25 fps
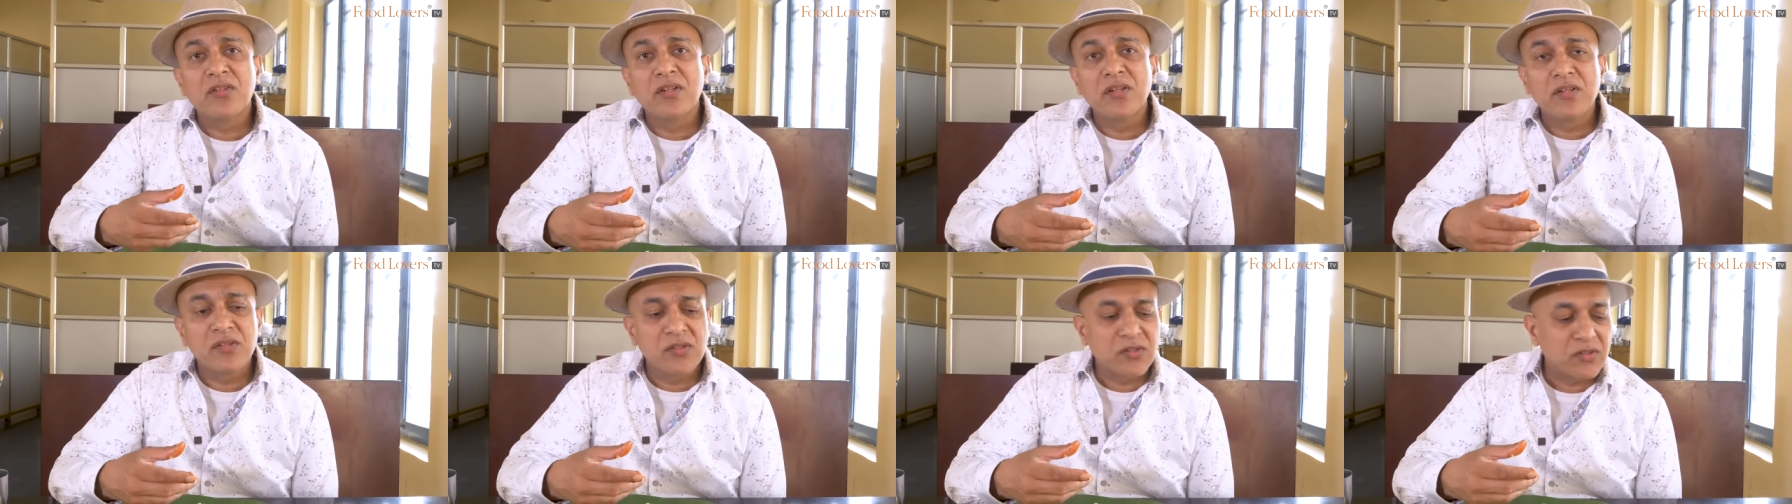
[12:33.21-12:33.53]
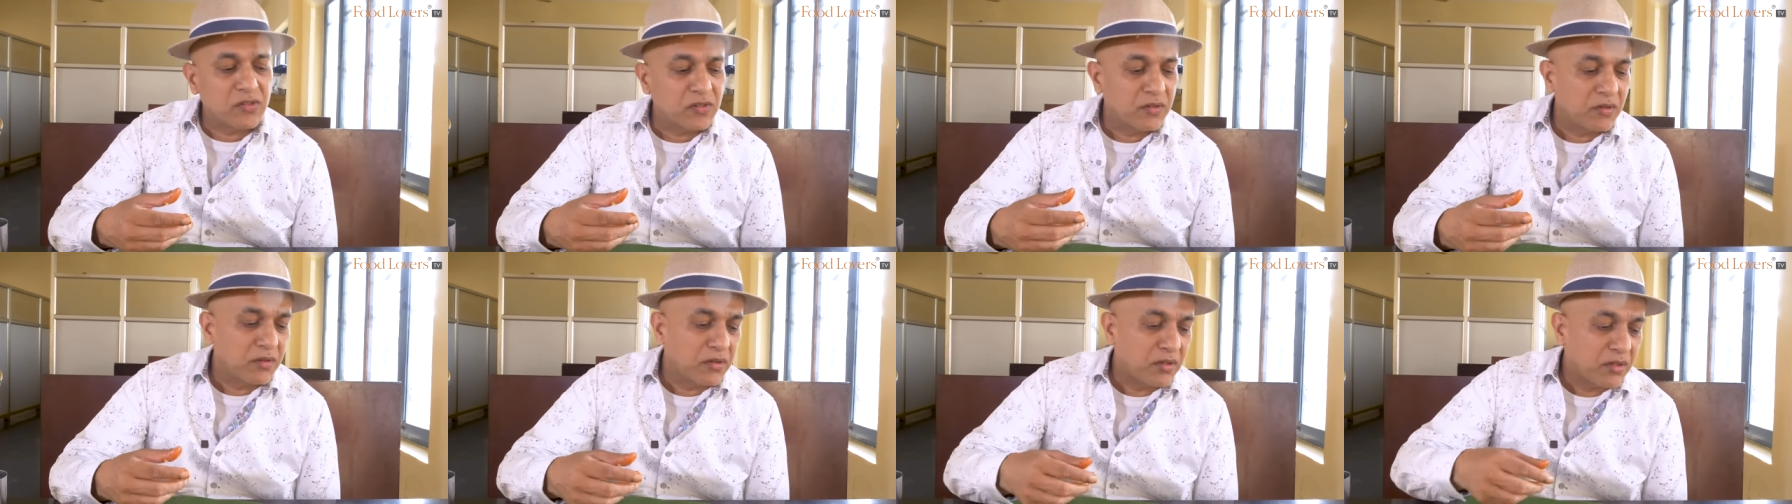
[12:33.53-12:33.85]
since
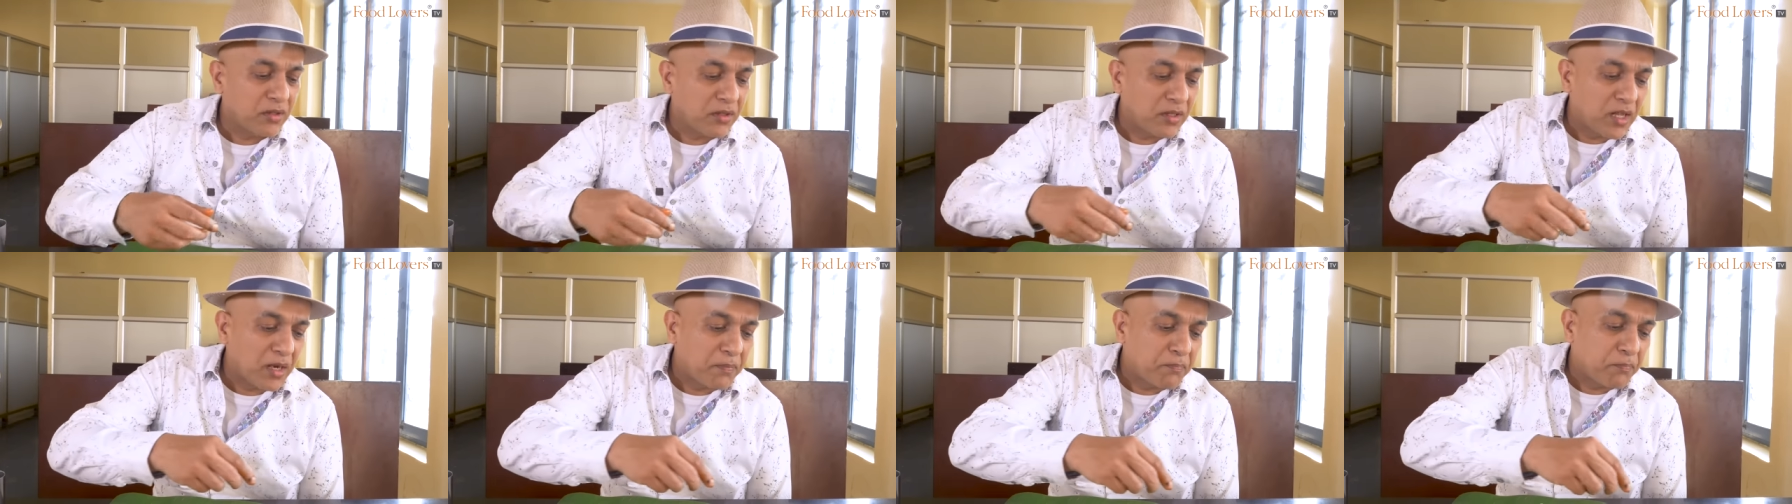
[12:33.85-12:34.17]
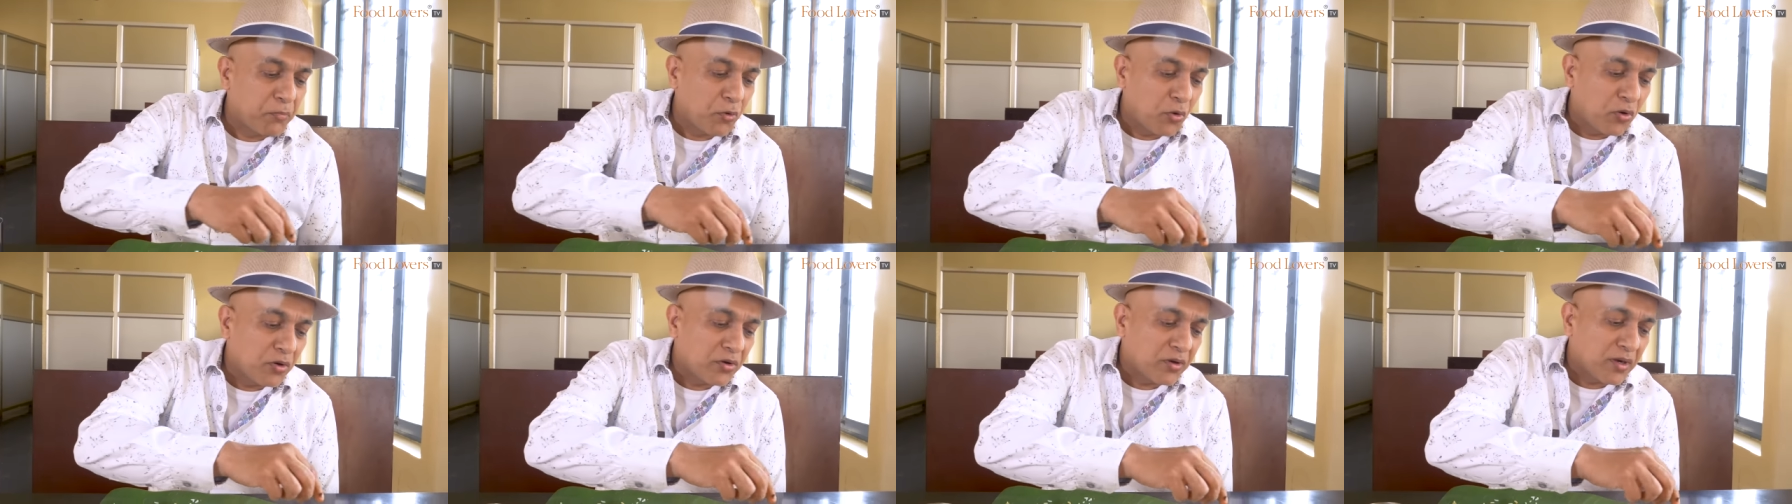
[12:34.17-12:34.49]
that
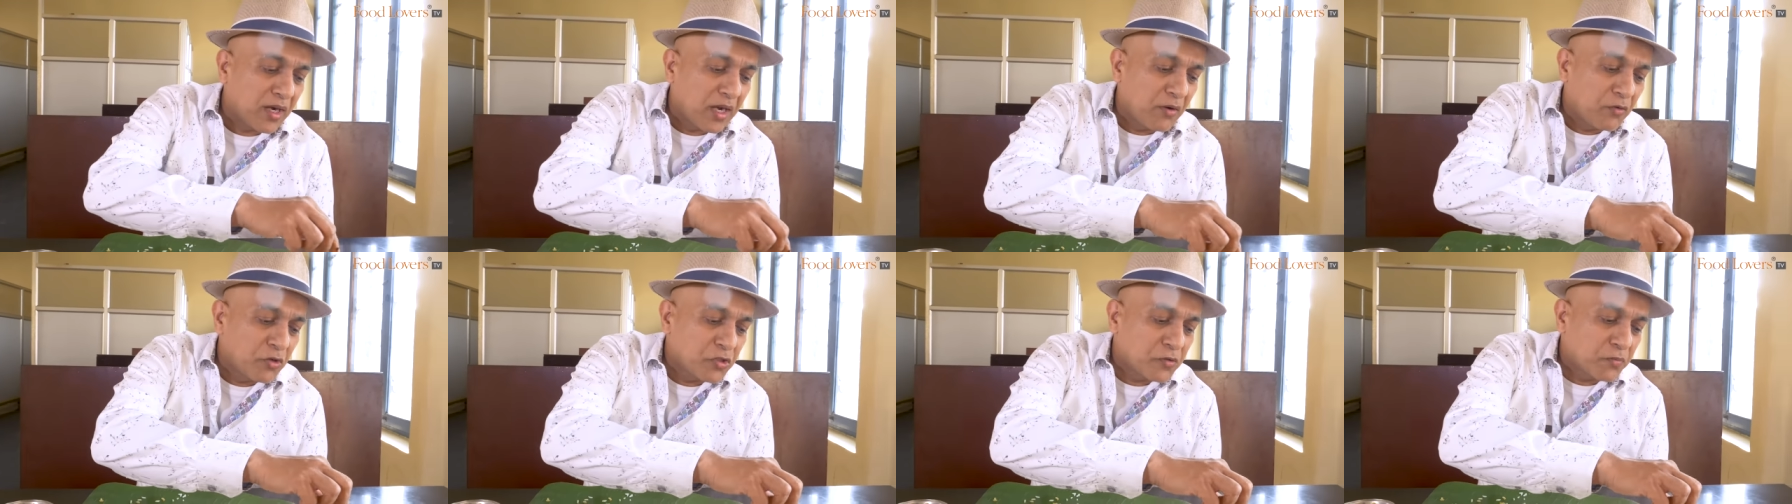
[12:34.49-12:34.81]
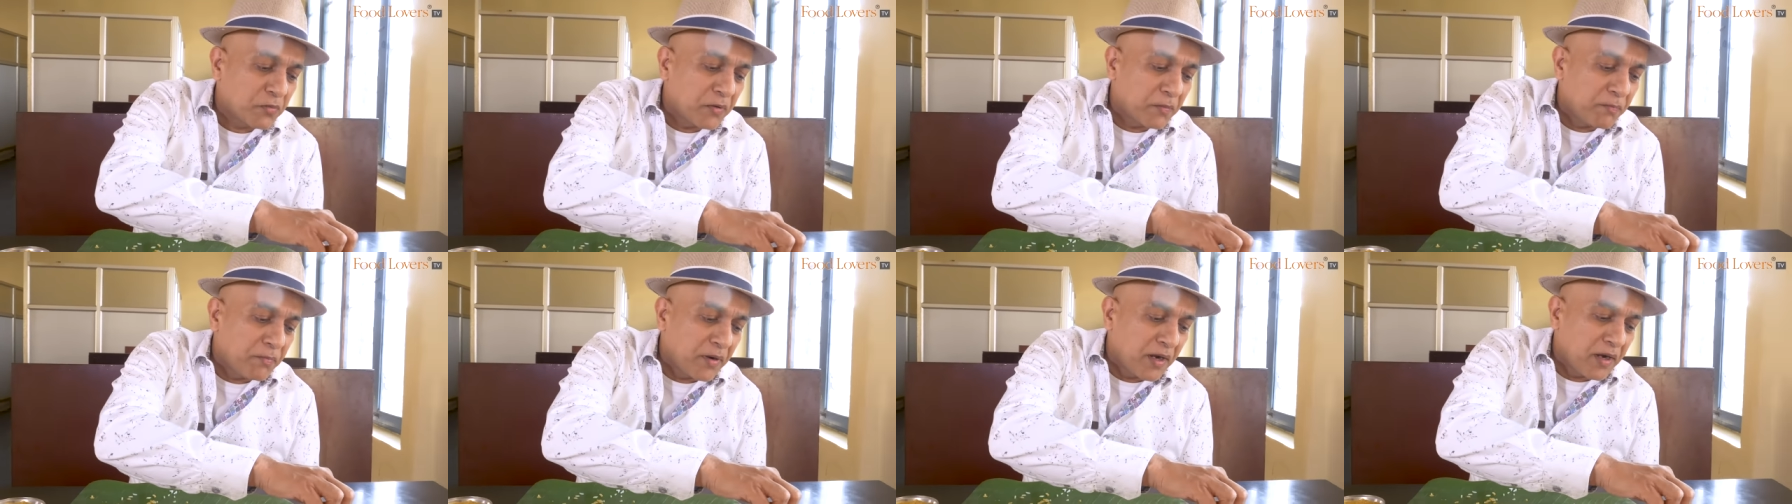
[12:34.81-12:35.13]
pork dry was
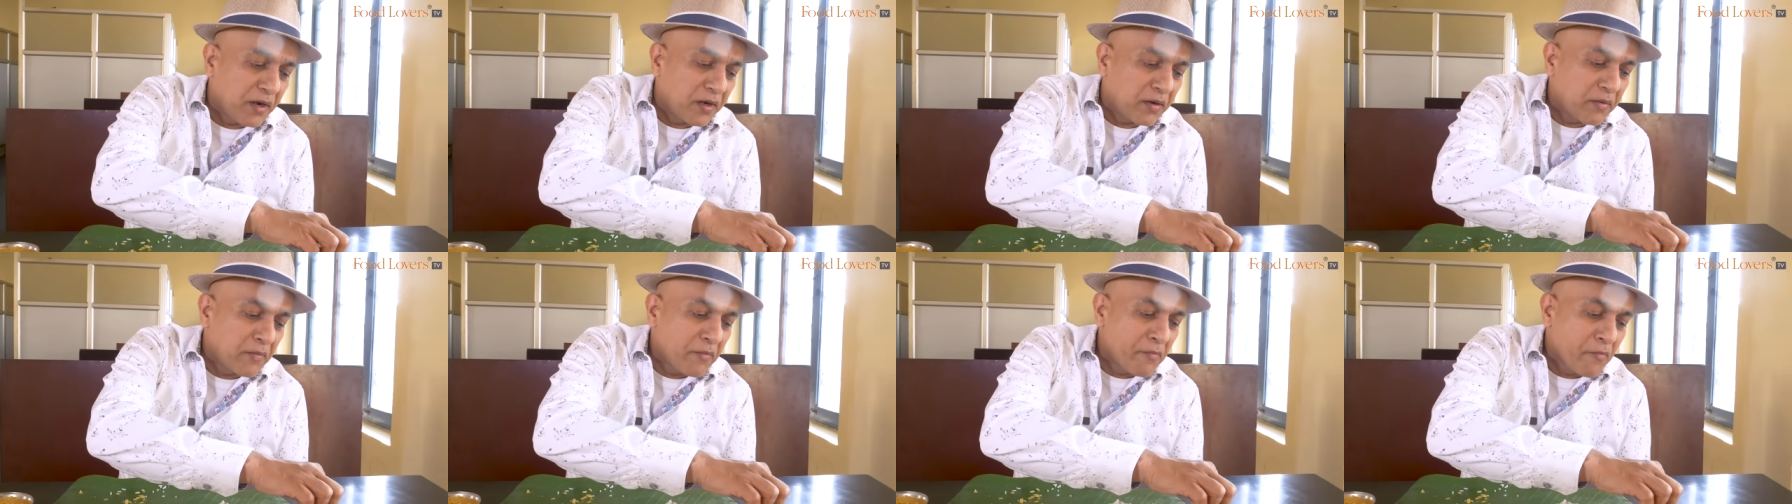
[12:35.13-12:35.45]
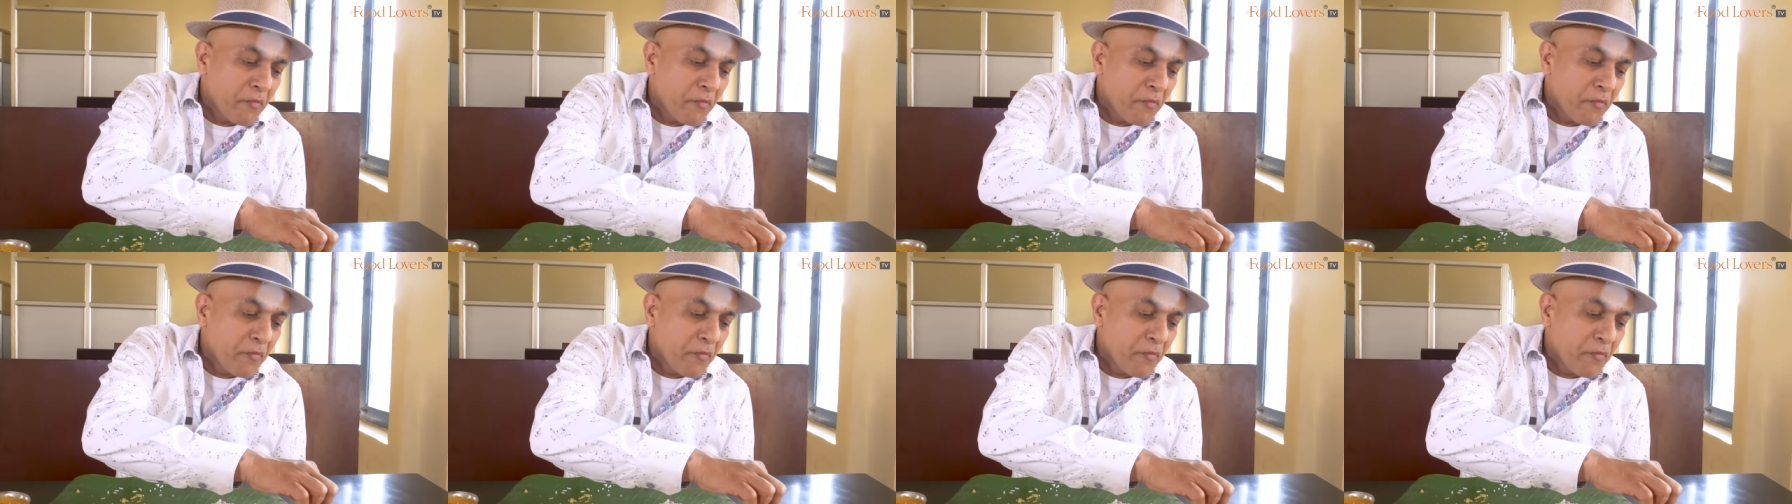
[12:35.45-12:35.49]
prepared.